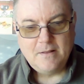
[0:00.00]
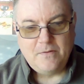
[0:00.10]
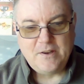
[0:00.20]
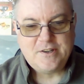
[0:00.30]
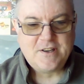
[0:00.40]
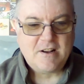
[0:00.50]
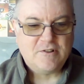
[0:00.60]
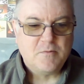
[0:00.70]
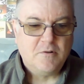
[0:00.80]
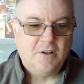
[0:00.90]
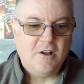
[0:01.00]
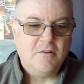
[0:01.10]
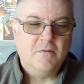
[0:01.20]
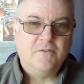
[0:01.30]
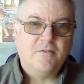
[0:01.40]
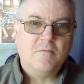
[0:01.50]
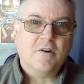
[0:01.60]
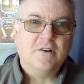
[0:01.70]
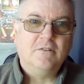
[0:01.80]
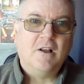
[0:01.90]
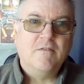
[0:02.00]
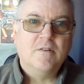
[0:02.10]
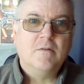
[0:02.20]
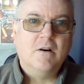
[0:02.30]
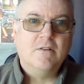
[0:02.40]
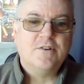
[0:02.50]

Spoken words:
This sounds more like the one from Rockin' All Over the World.